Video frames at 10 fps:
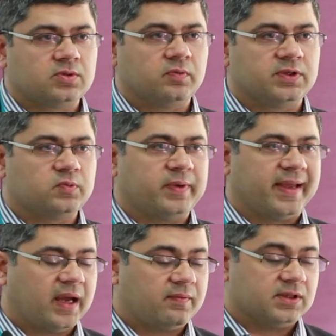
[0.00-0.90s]
to which we
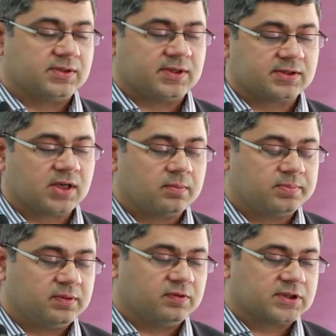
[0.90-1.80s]
have in this
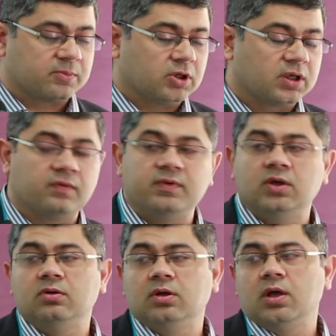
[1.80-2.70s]
example, which I'm going to give you,